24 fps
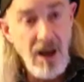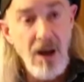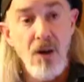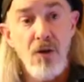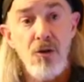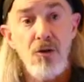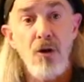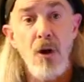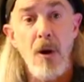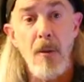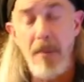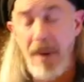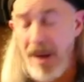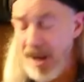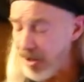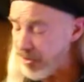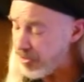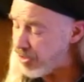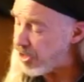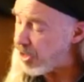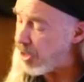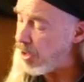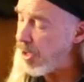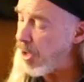So
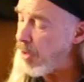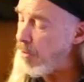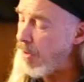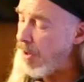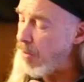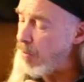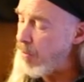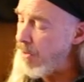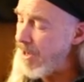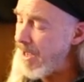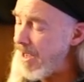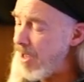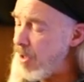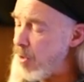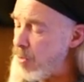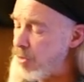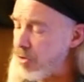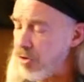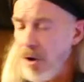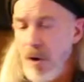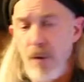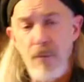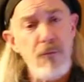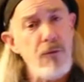basically, when we
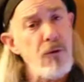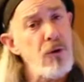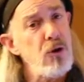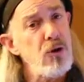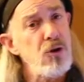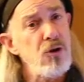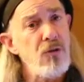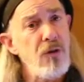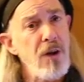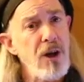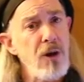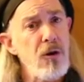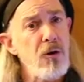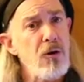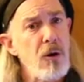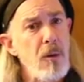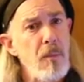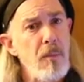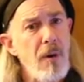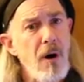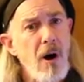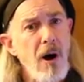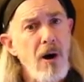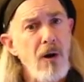use our 1st finger to
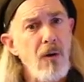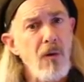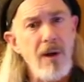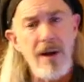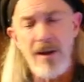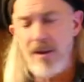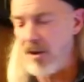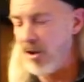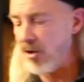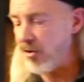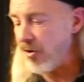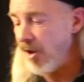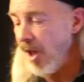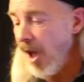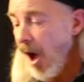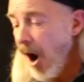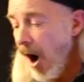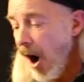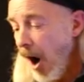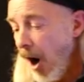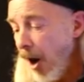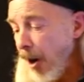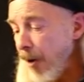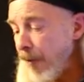bar like this,
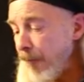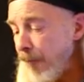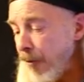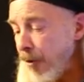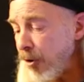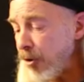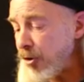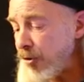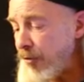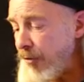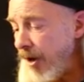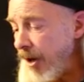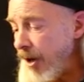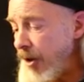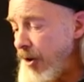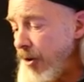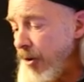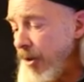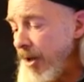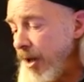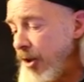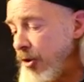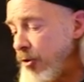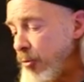our 1st
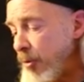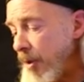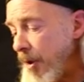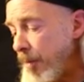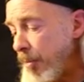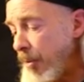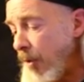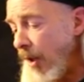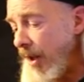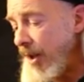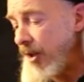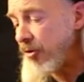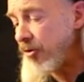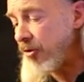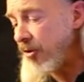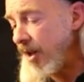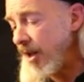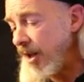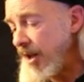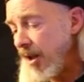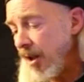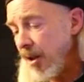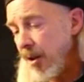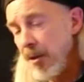finger is
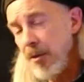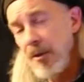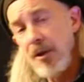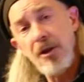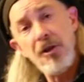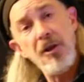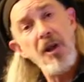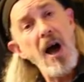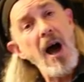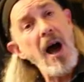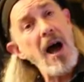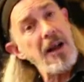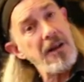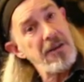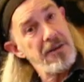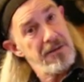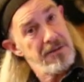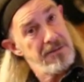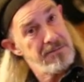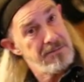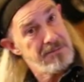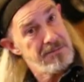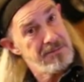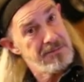replacing the nut,
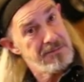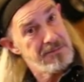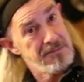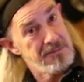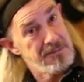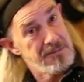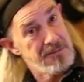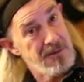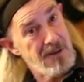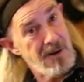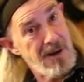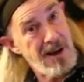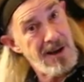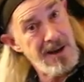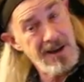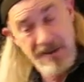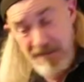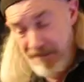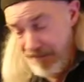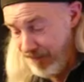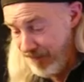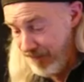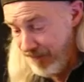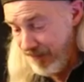
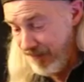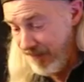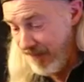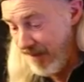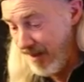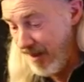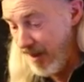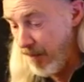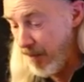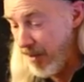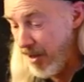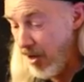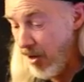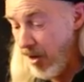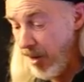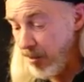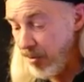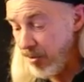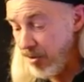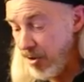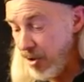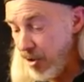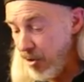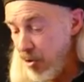right? It
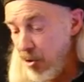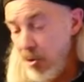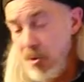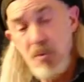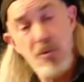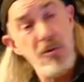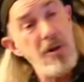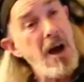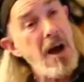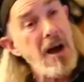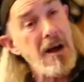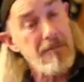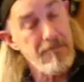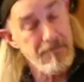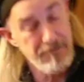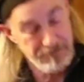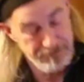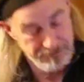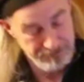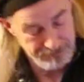becomes the new nut.